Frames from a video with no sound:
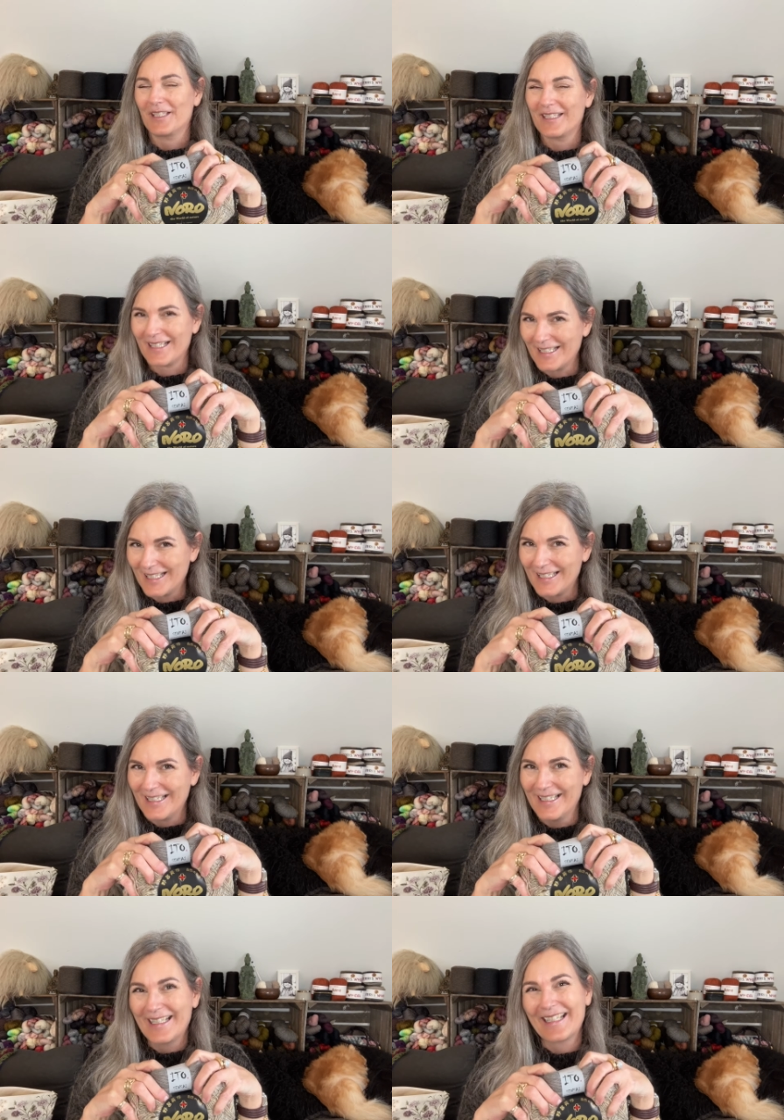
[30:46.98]
Gonna
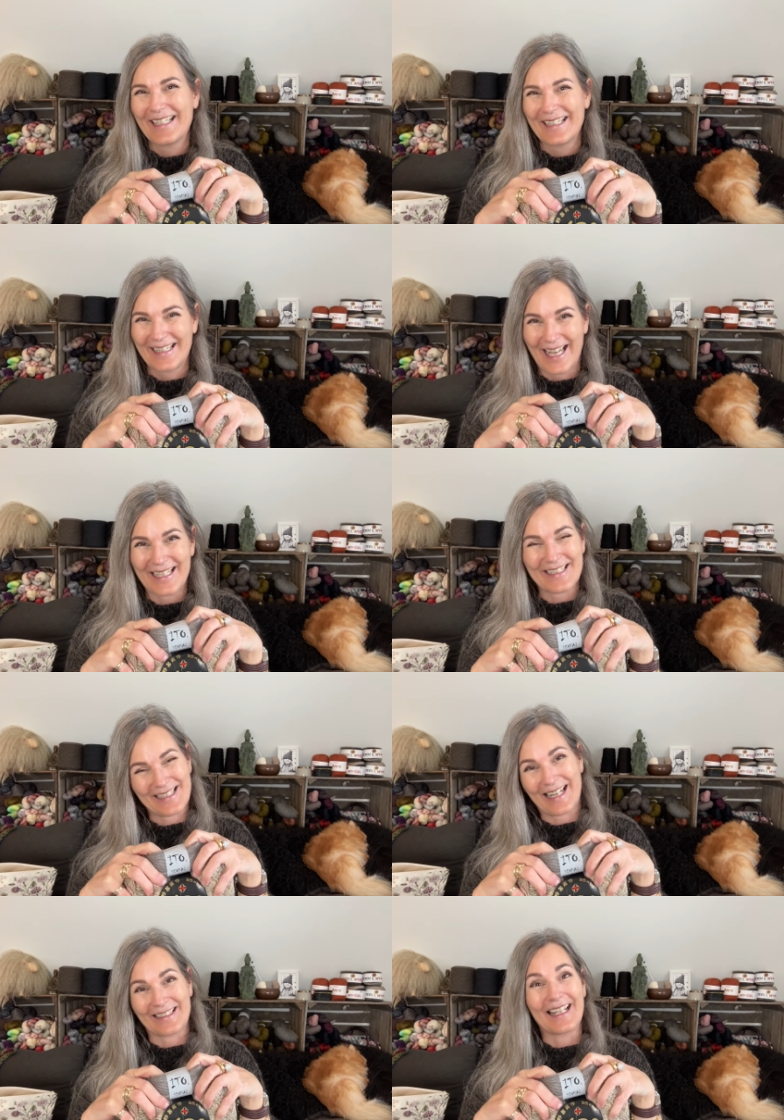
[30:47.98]
link that
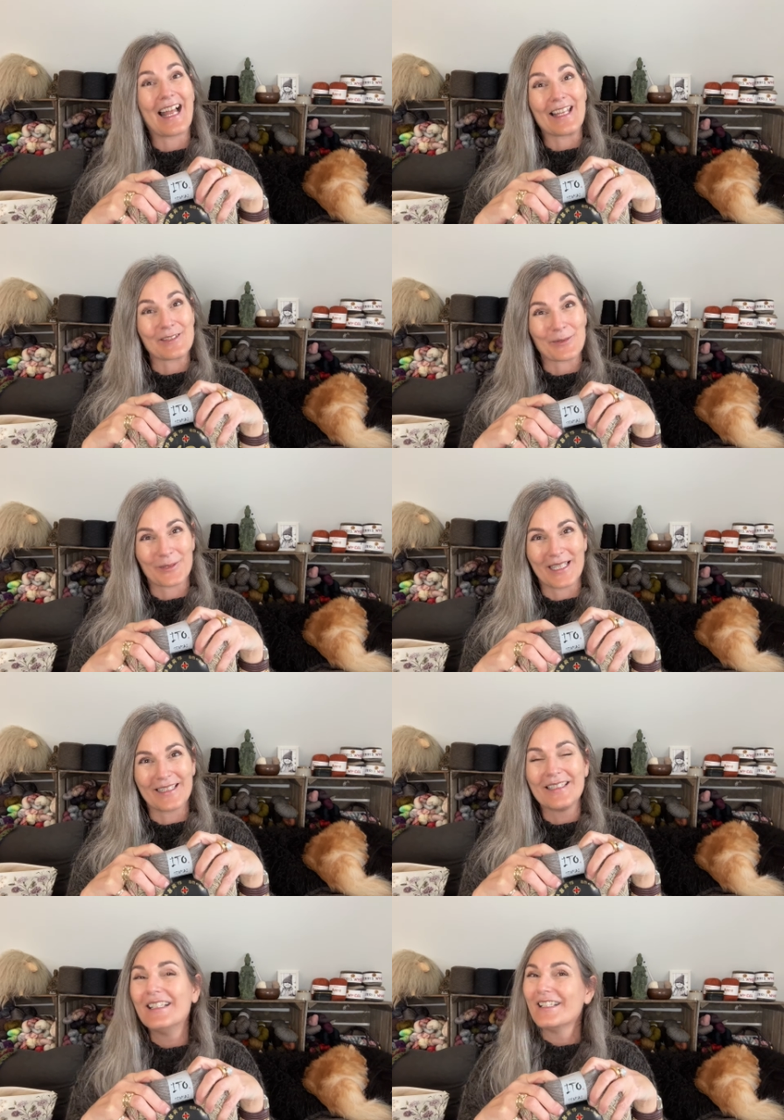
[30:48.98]
channel as
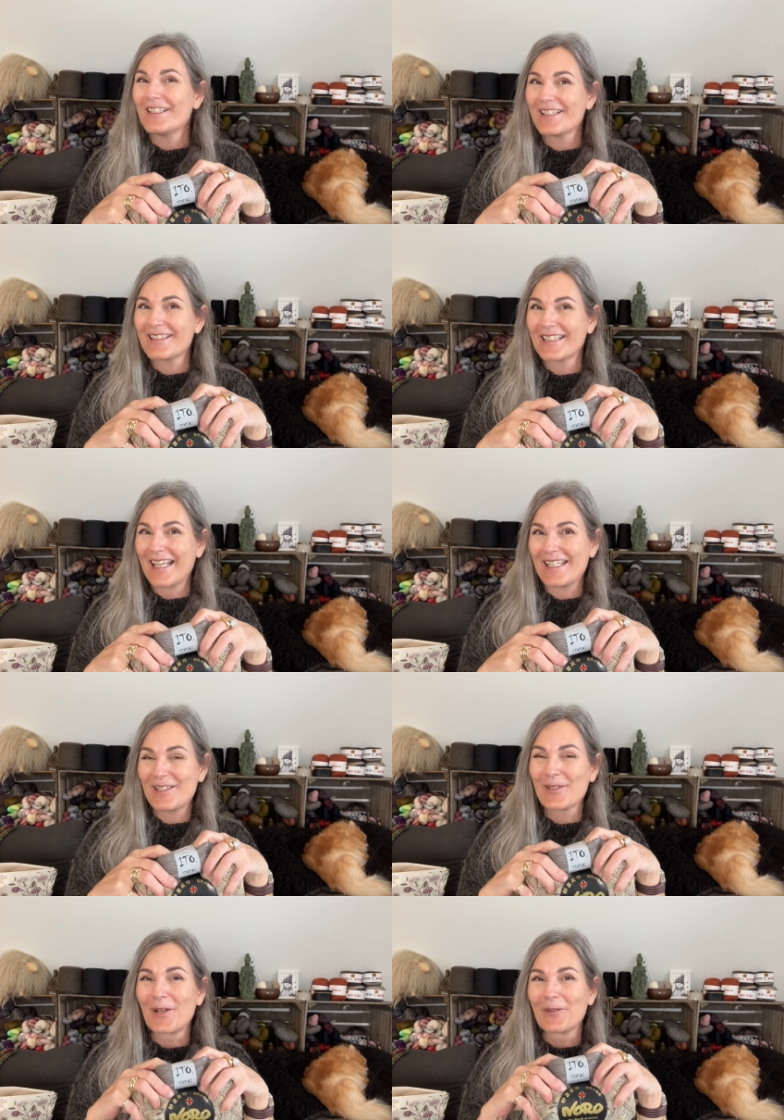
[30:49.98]
well, just in case
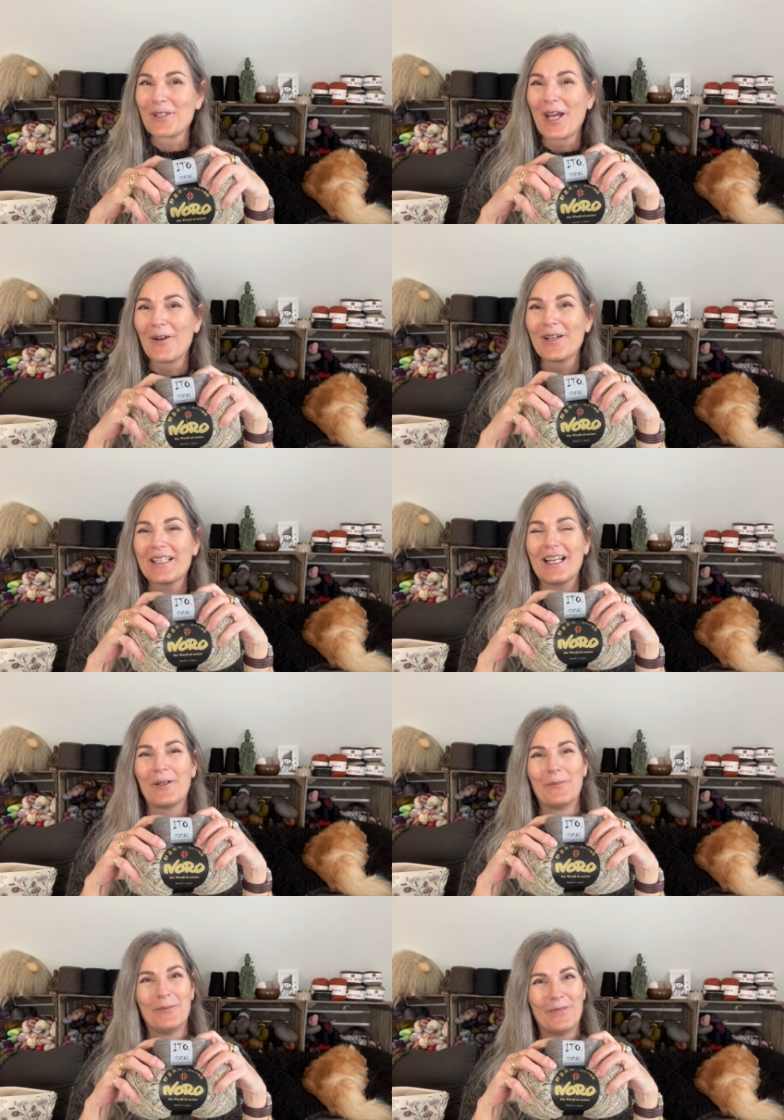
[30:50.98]
you don't know it.
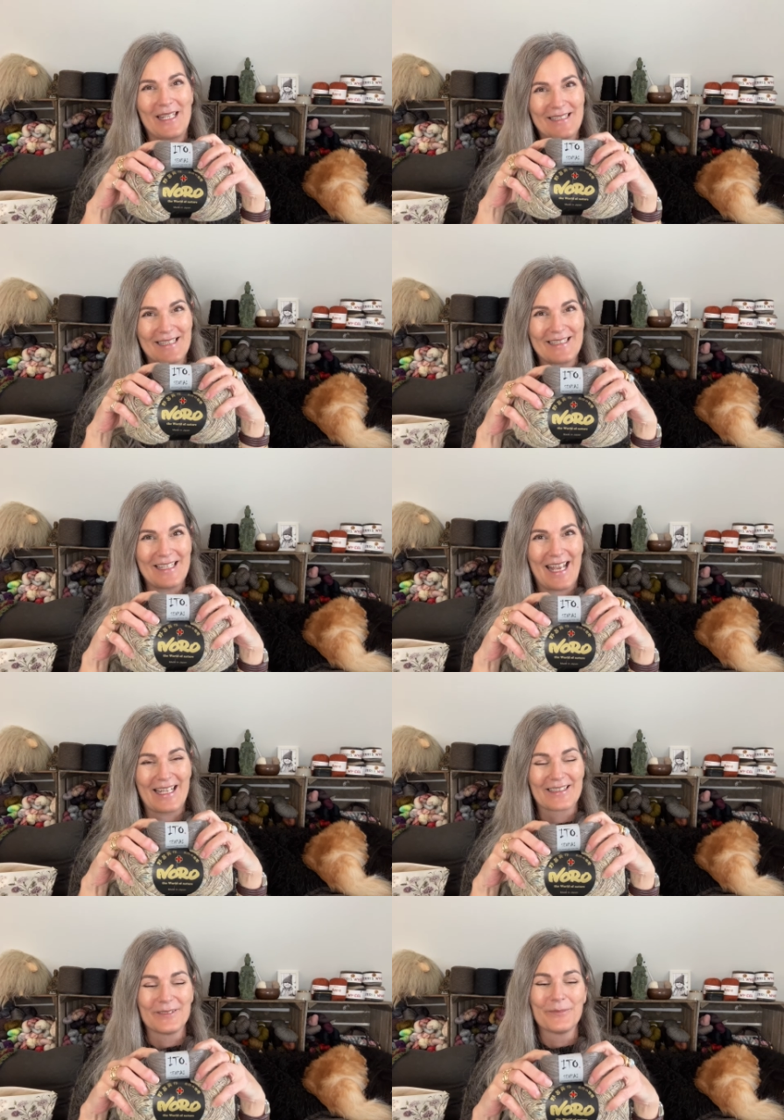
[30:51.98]
Amazing
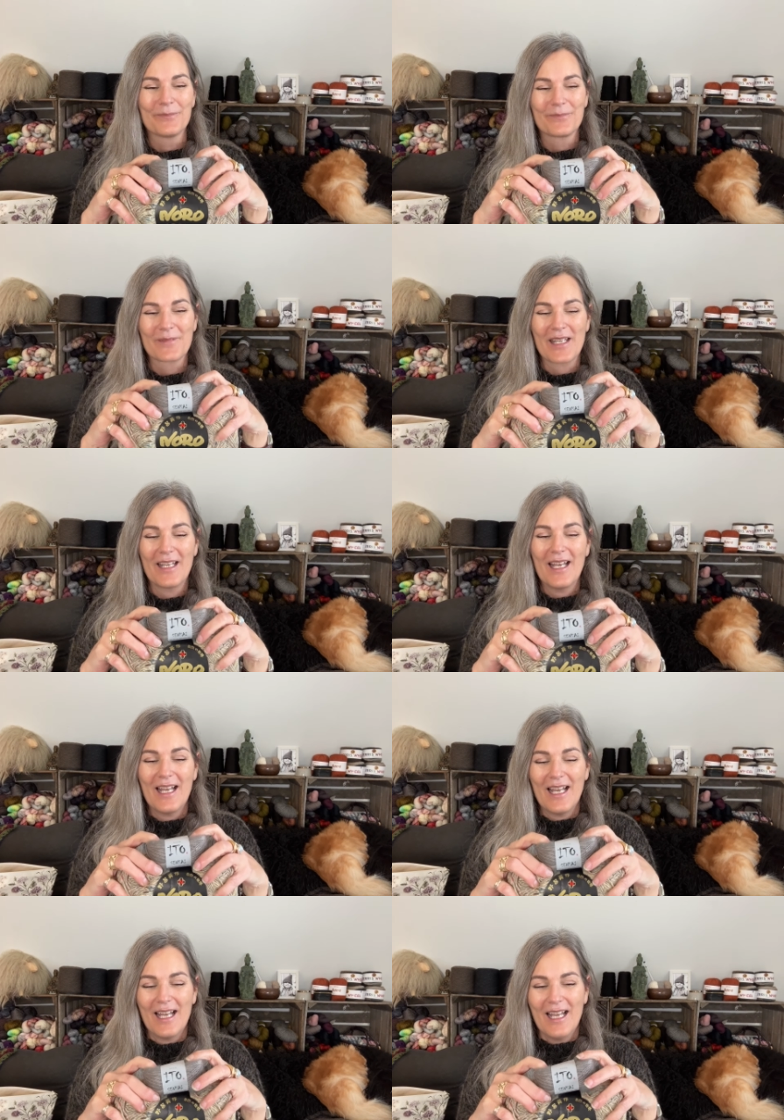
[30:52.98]
channel.
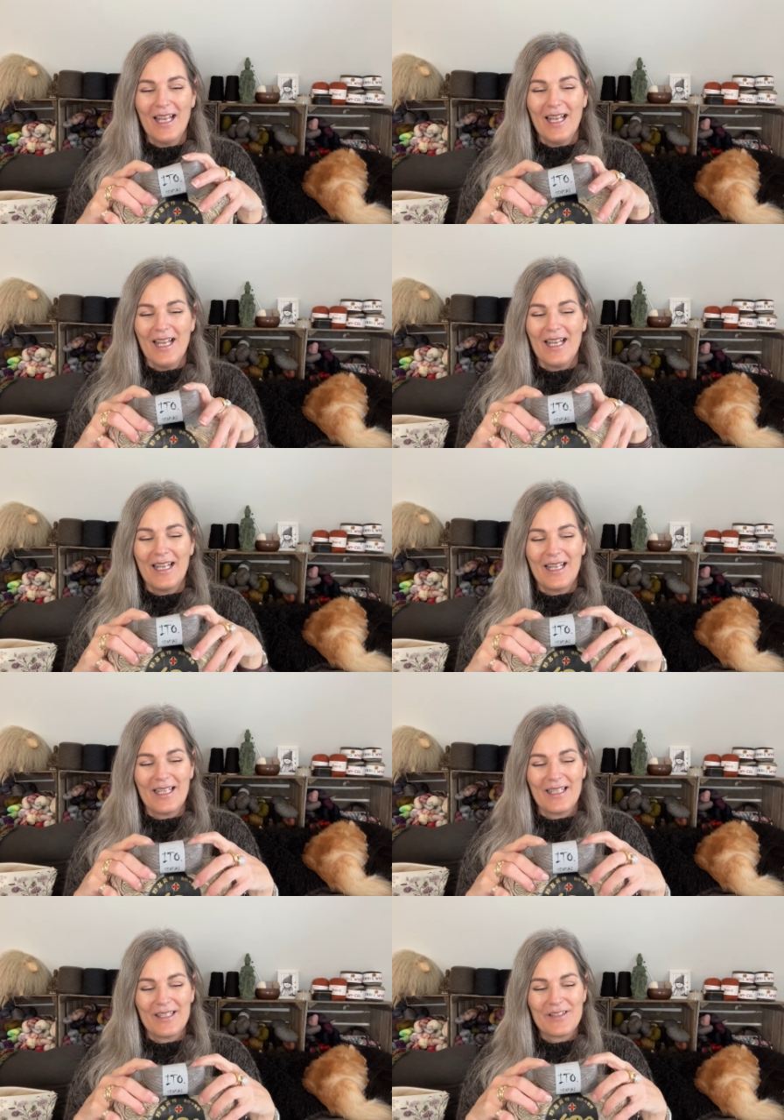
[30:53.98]

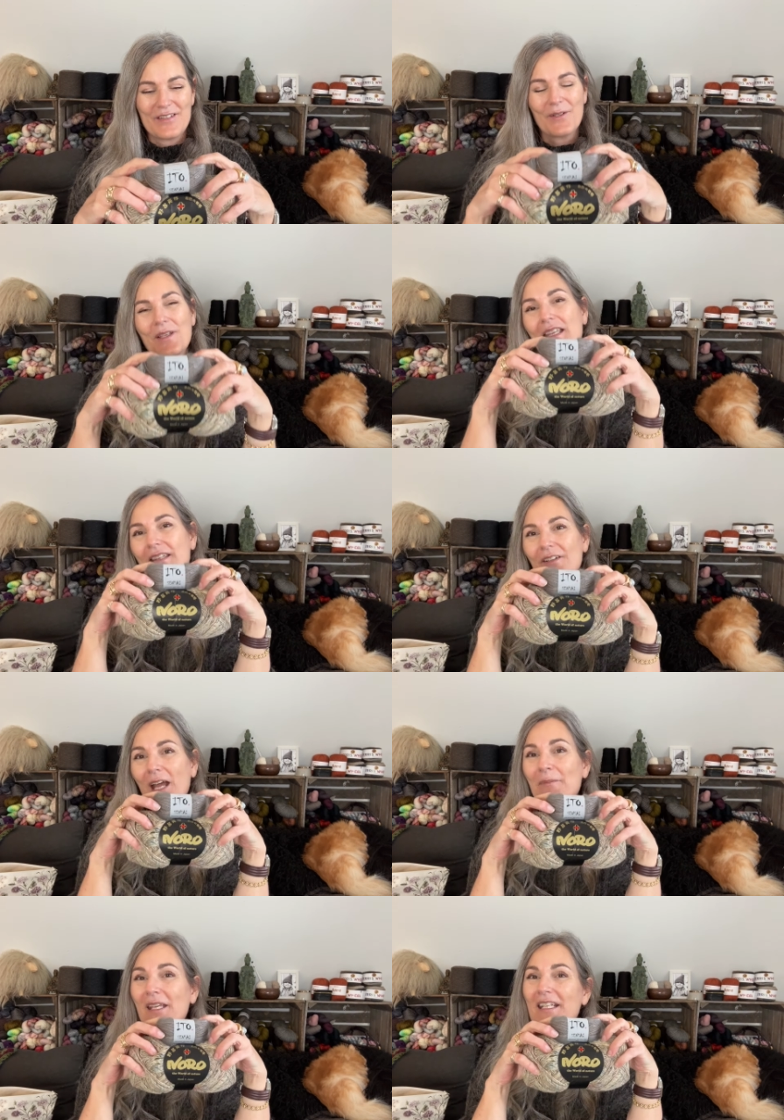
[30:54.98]
Uh, so either
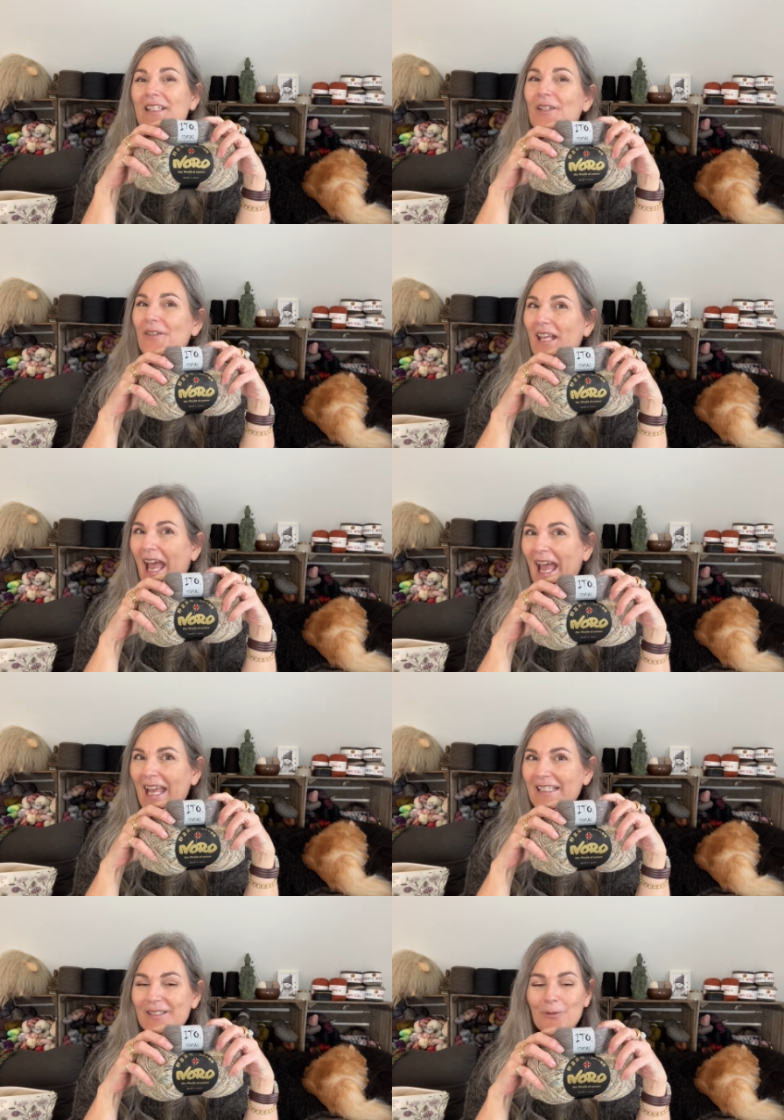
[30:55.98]
I'm gonna do
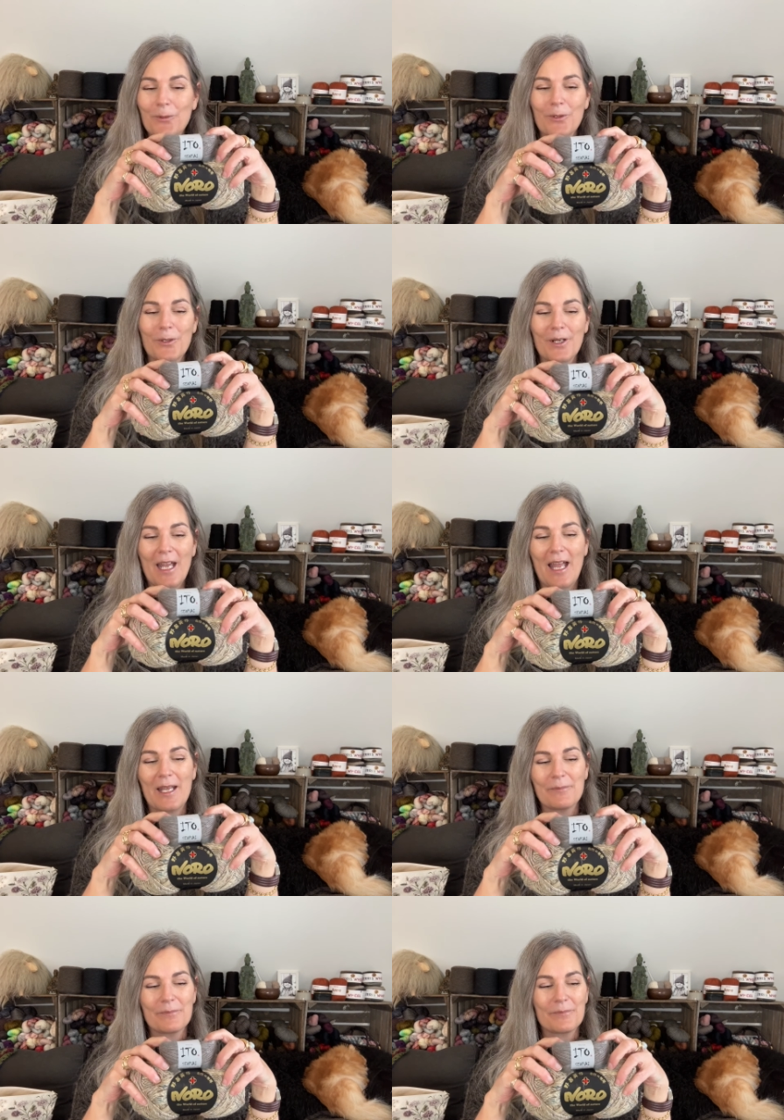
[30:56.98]
that or
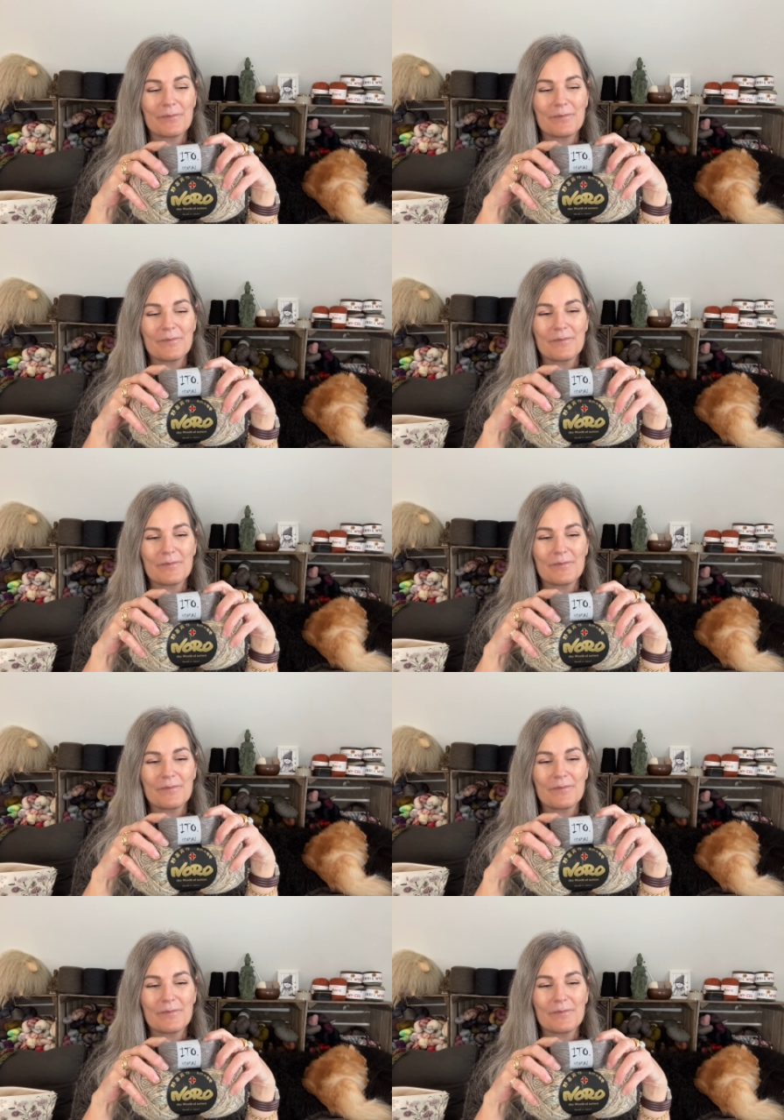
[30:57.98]
I'm,